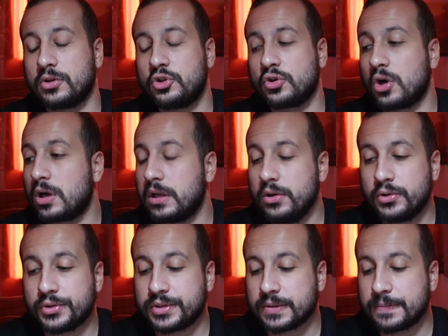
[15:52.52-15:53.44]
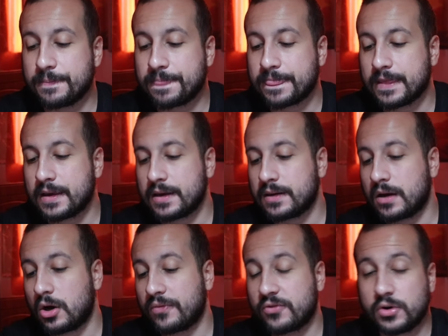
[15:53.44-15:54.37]
to conclude,
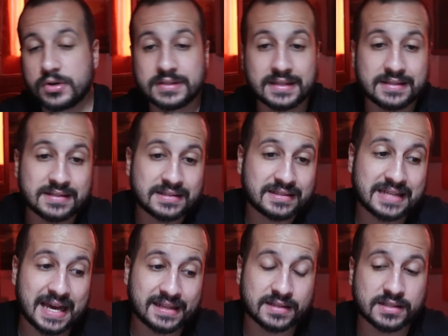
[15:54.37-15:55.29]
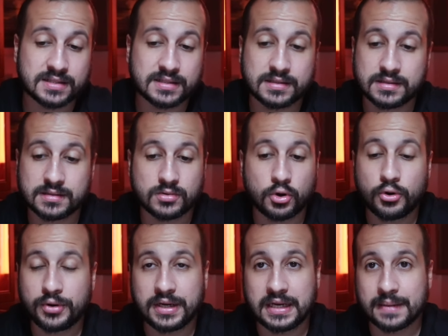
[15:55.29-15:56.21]
of course, the saddest
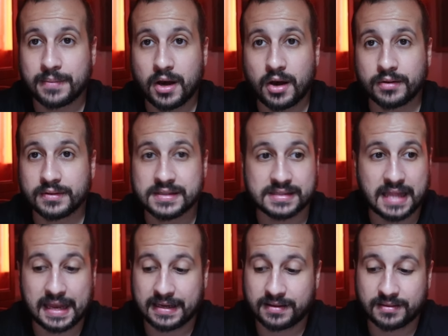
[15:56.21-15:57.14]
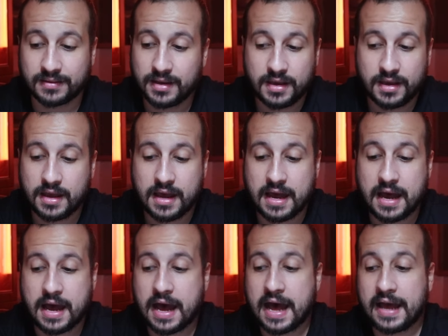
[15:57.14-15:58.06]
story about this, like,
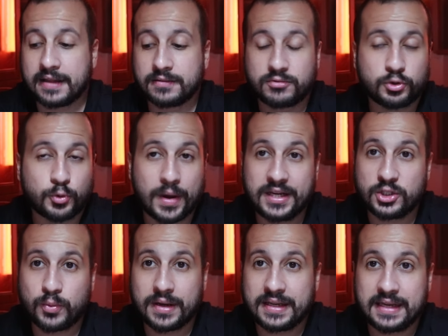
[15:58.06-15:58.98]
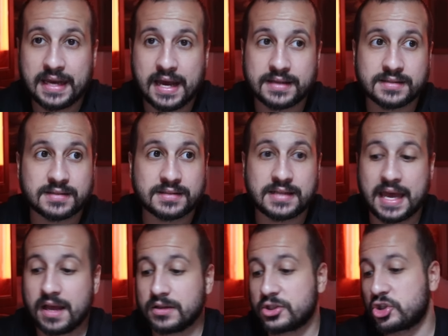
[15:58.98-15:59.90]
2020 has
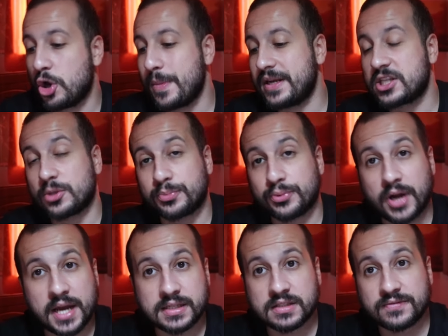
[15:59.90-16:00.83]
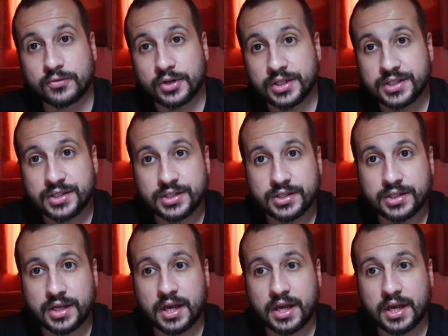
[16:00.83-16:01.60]
held so many surprises for us.